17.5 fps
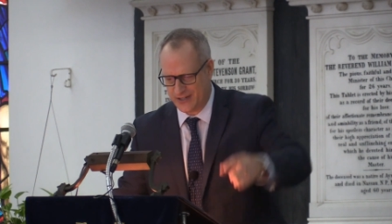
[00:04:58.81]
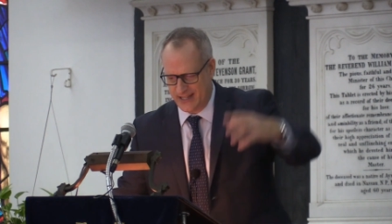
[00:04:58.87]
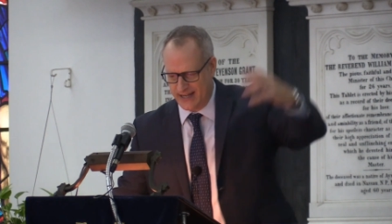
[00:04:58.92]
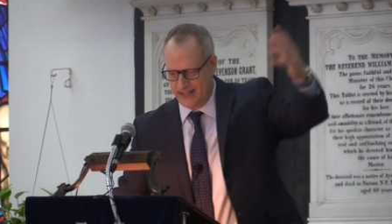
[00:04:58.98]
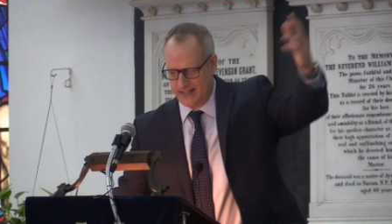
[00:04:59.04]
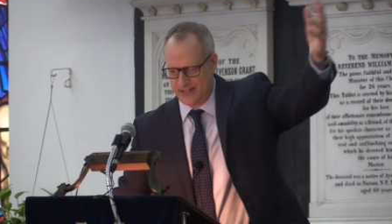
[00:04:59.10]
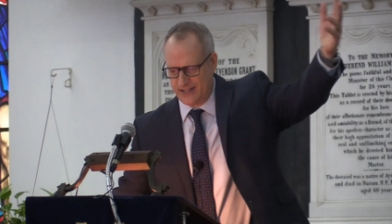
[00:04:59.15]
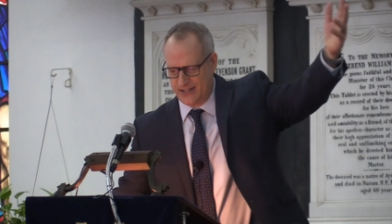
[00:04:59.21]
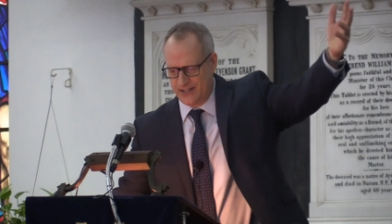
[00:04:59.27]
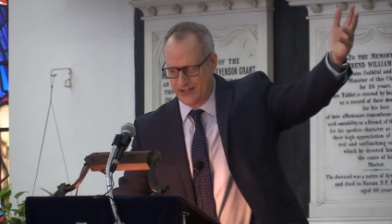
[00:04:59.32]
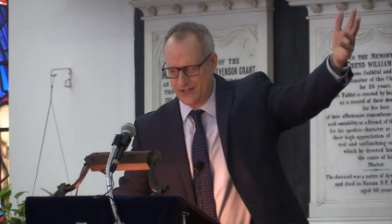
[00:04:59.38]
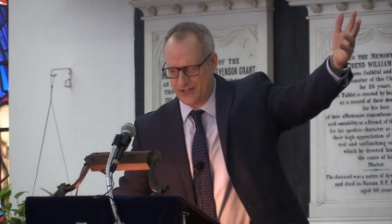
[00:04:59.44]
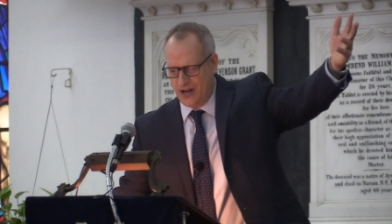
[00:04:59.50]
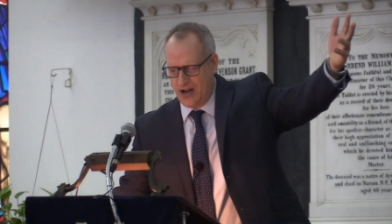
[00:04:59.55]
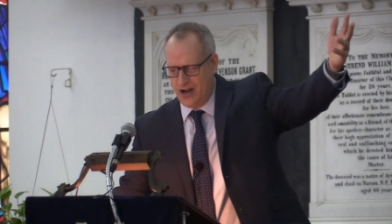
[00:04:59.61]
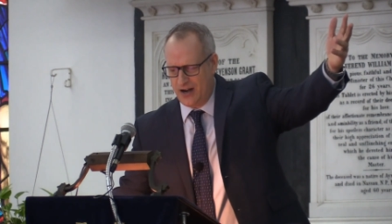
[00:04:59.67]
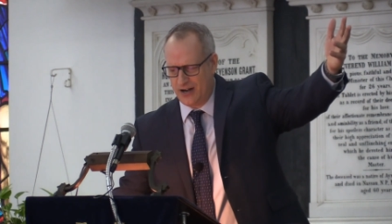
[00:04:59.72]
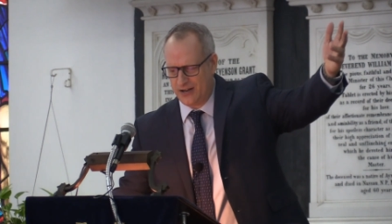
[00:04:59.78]
that is the
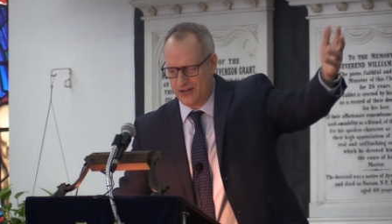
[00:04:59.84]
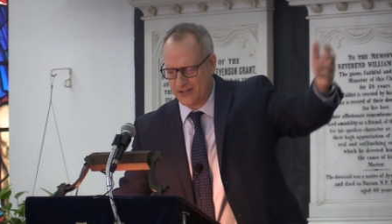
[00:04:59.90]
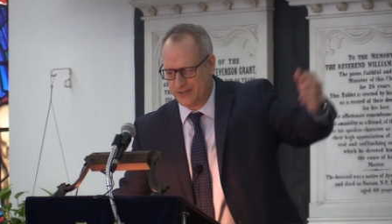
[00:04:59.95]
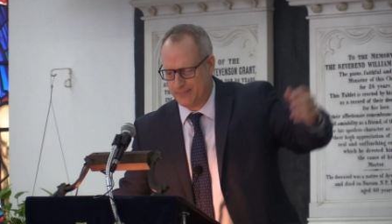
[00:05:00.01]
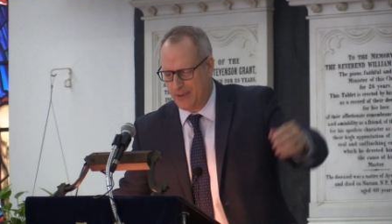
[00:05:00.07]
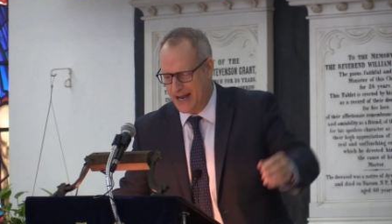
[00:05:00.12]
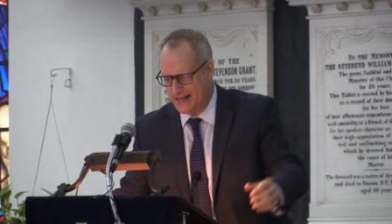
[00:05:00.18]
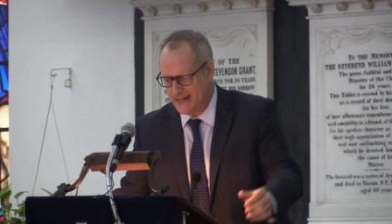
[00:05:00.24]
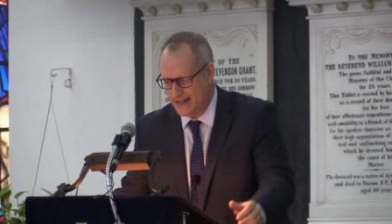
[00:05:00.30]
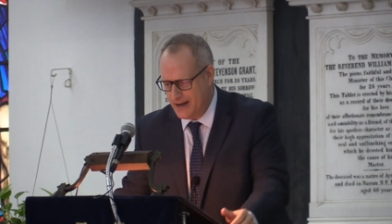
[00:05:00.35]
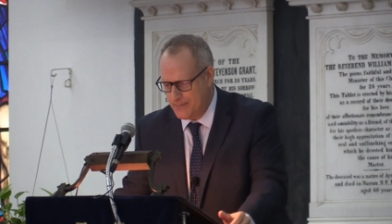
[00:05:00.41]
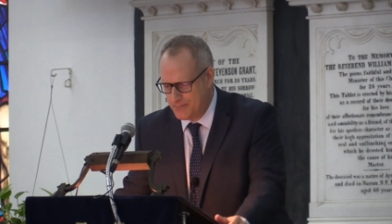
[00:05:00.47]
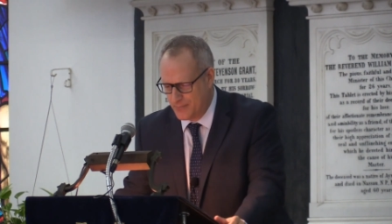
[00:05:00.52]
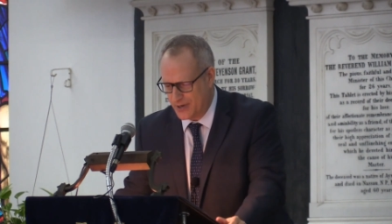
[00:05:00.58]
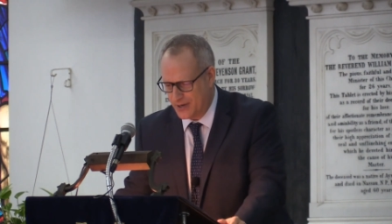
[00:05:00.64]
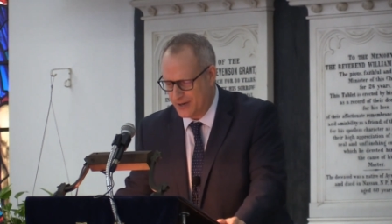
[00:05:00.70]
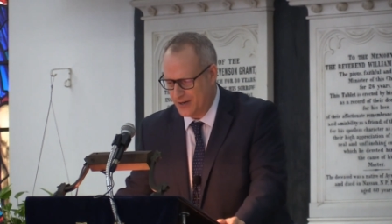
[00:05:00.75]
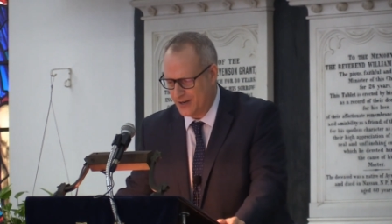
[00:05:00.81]
stars, by
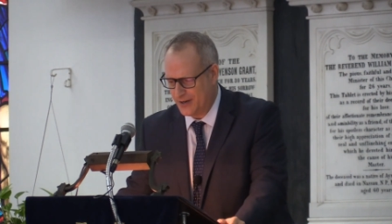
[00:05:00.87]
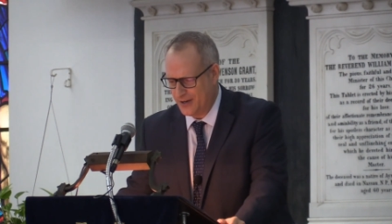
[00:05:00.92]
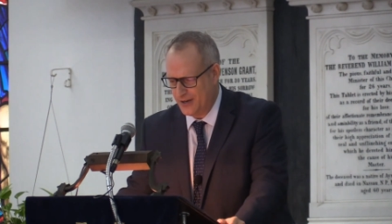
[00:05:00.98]
number,